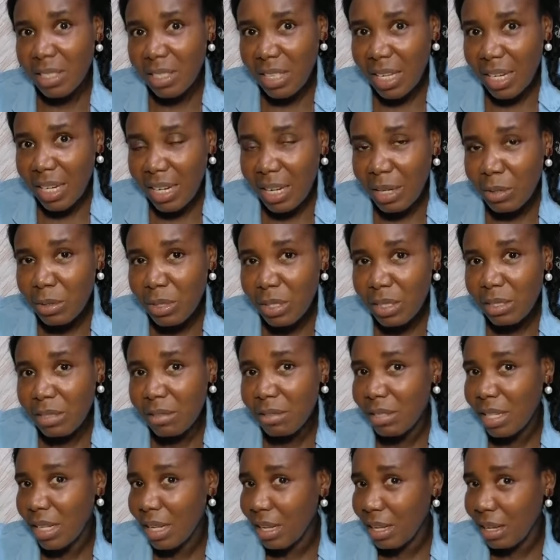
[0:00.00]
Take out
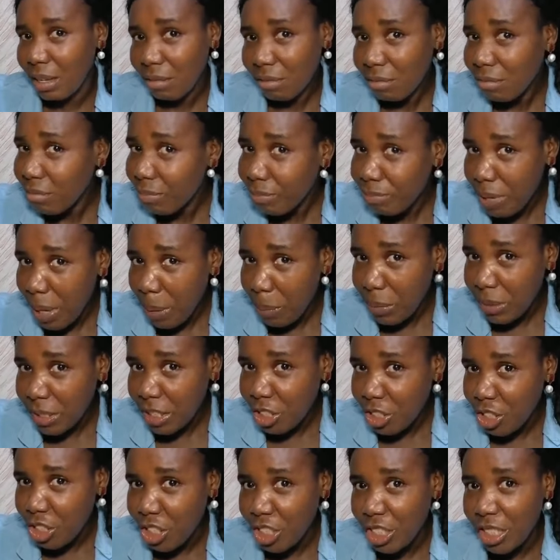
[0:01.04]
the
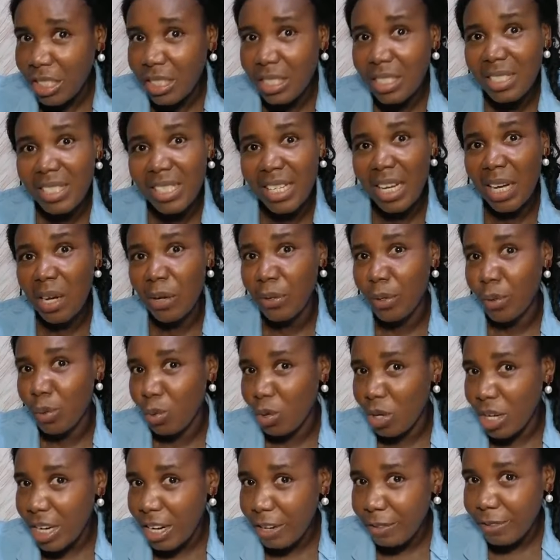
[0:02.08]
preposition, take out the
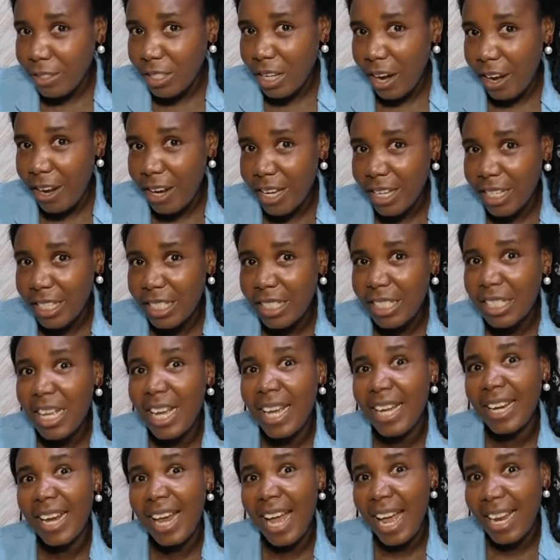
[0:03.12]
word after it,
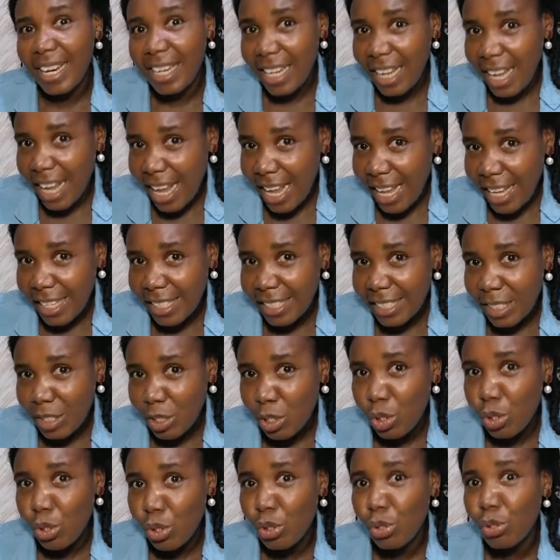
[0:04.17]
and add the S
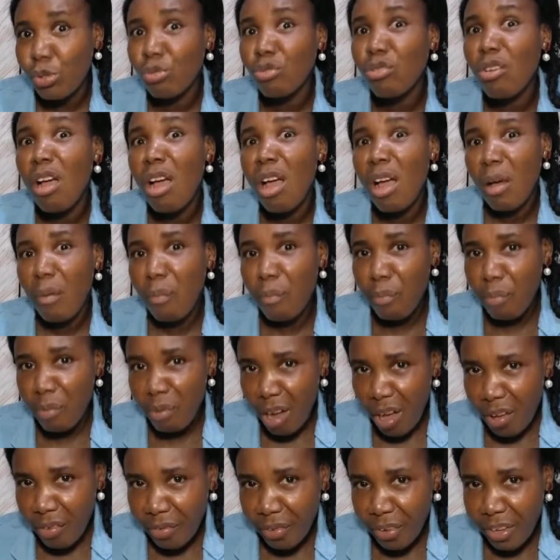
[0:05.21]
to
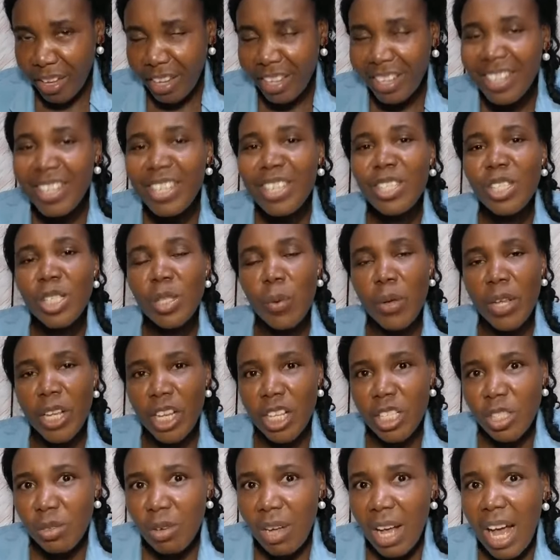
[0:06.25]
brother. So we're
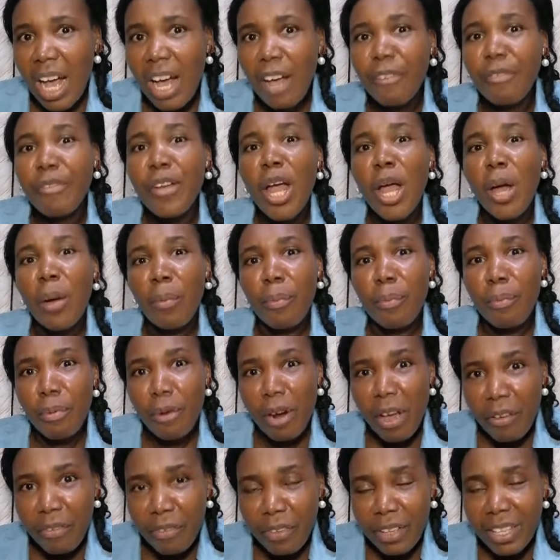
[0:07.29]
going to have
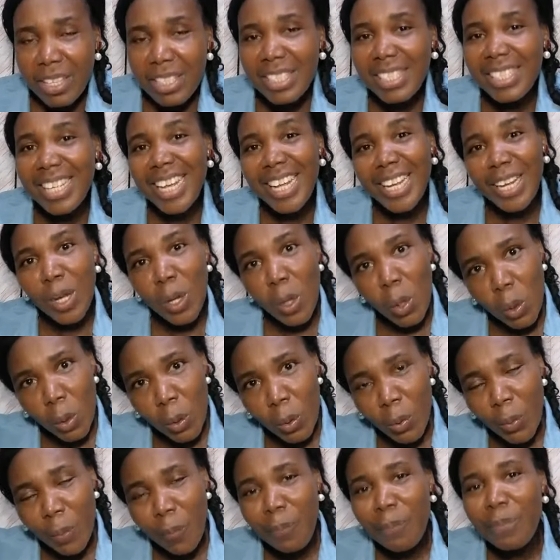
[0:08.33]

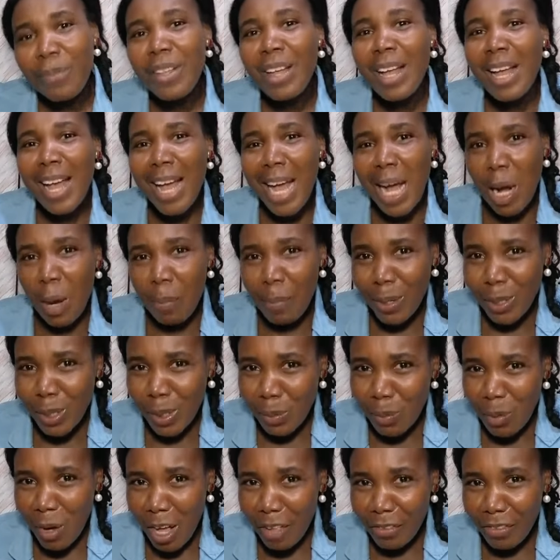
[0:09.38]
brothers-in-law. How
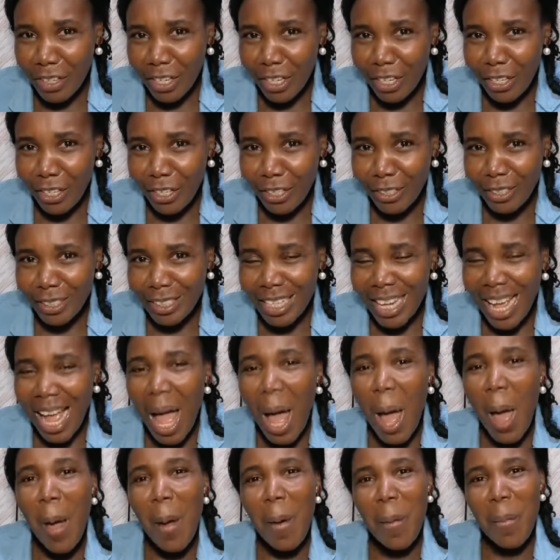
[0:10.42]
about mother?
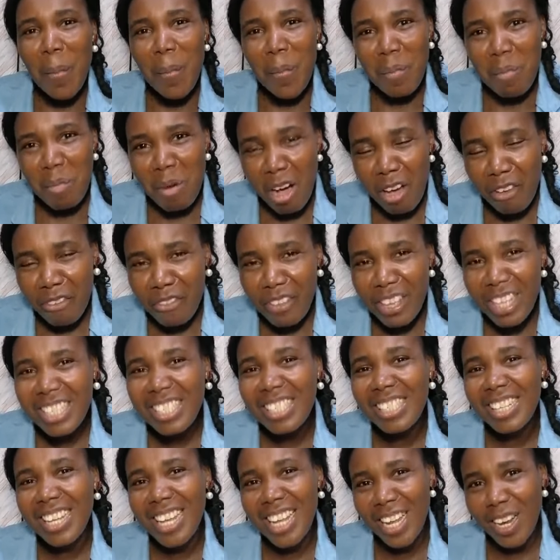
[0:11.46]

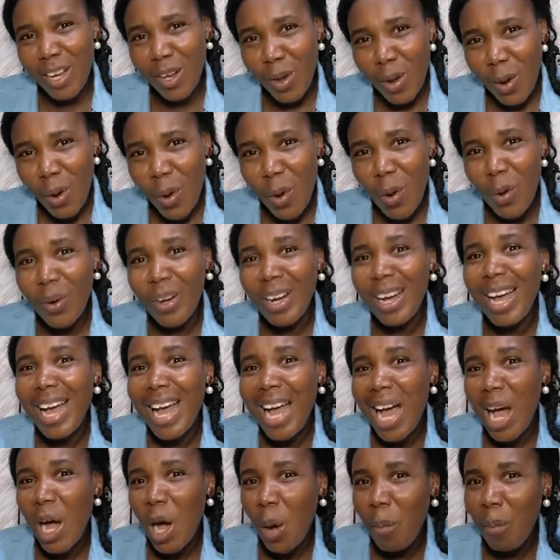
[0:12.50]
Mothers-in-law.
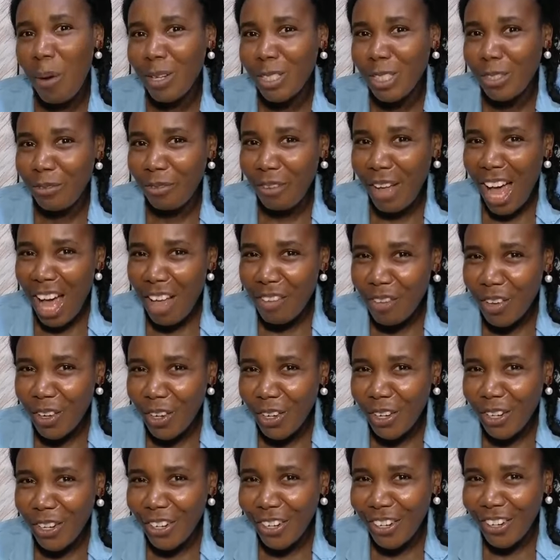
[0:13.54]
How about
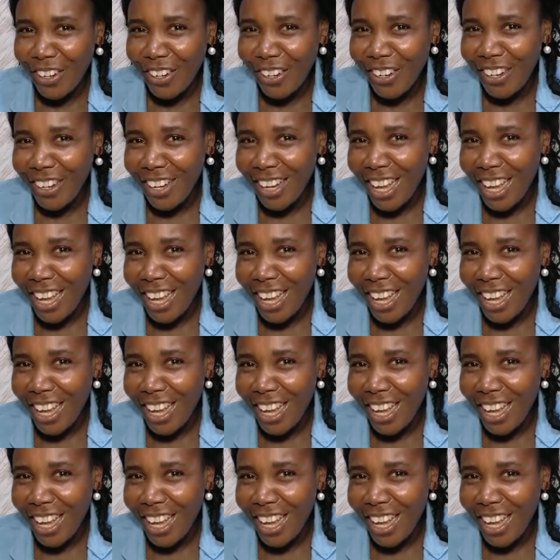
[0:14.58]
father?